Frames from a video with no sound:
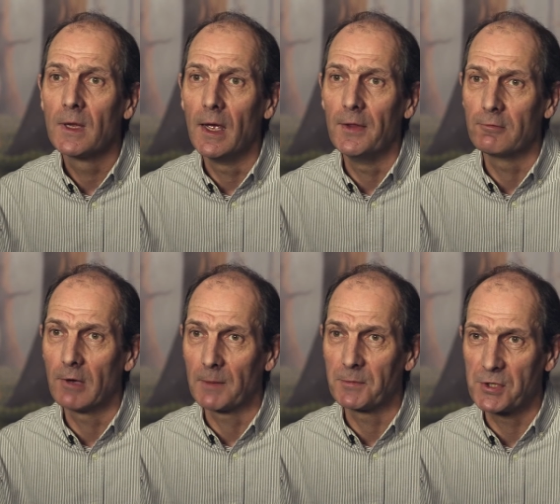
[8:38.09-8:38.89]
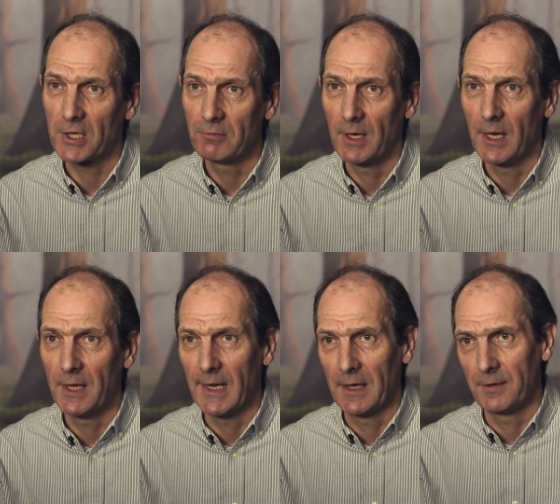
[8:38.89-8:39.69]
in the run-up to Chicken Run,
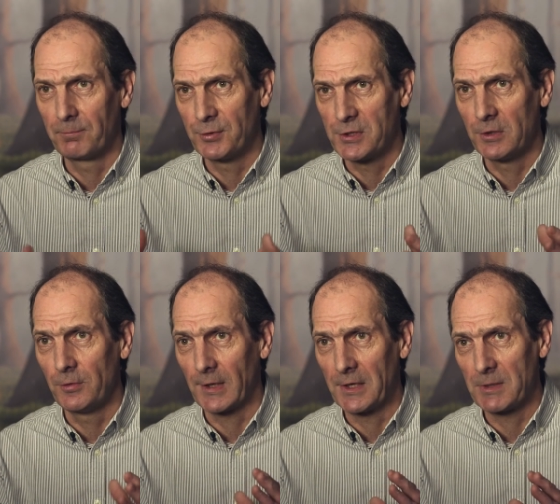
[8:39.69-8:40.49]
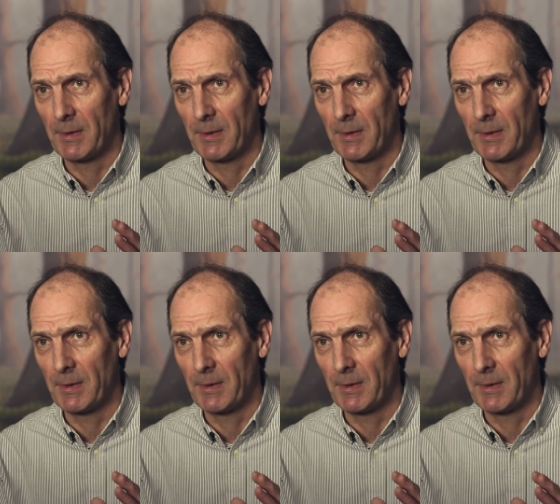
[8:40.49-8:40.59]
and that produced actually